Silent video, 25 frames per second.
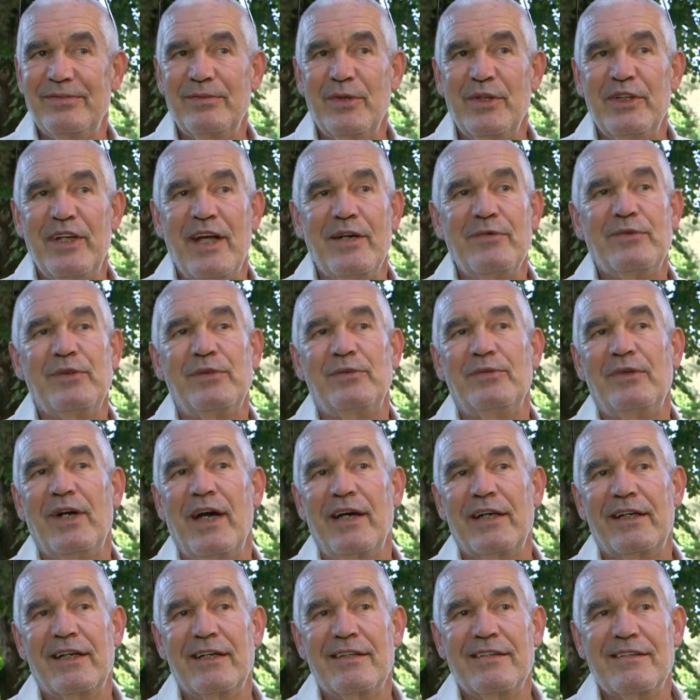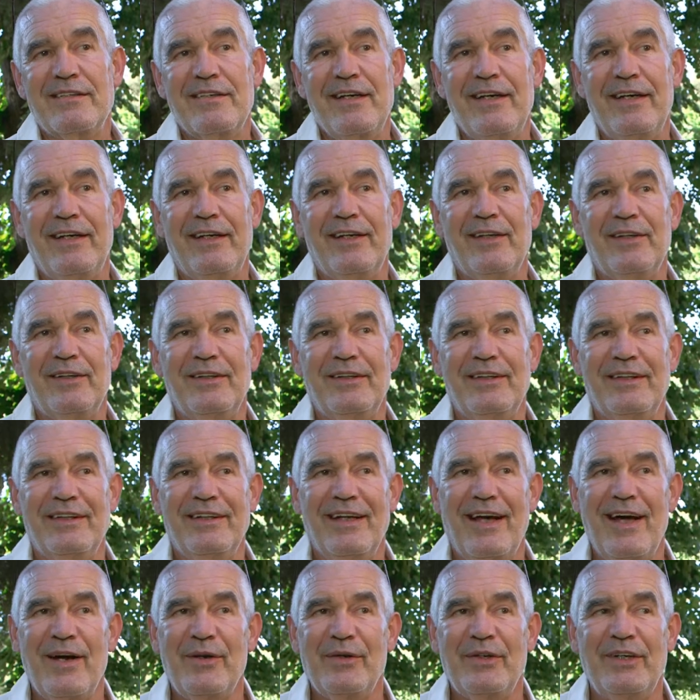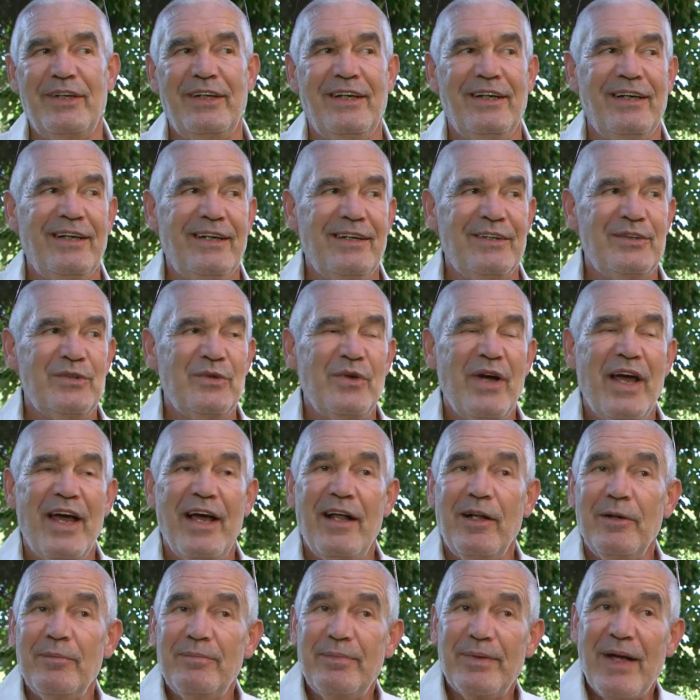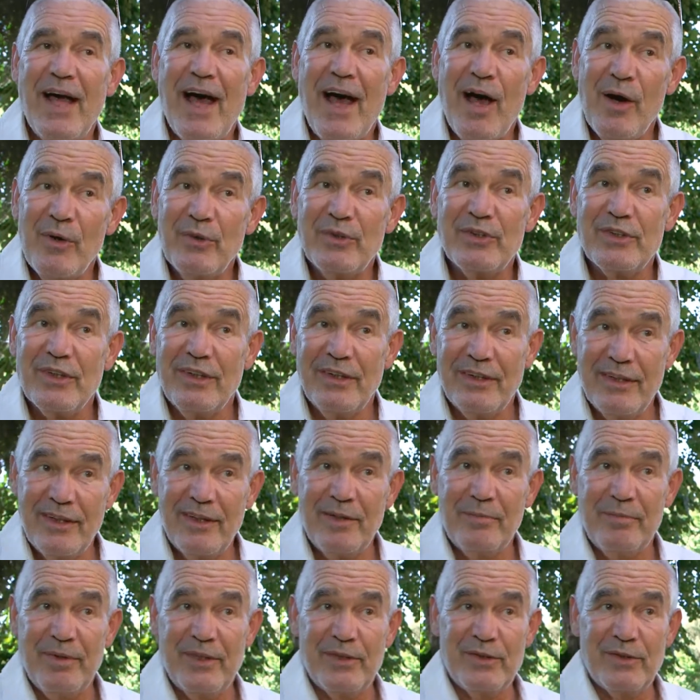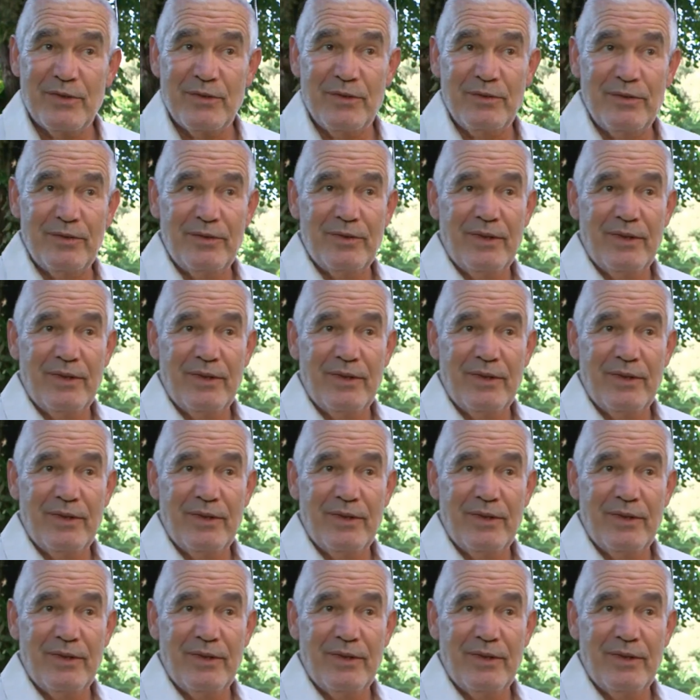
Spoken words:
whatever I can say, to help out a little bit to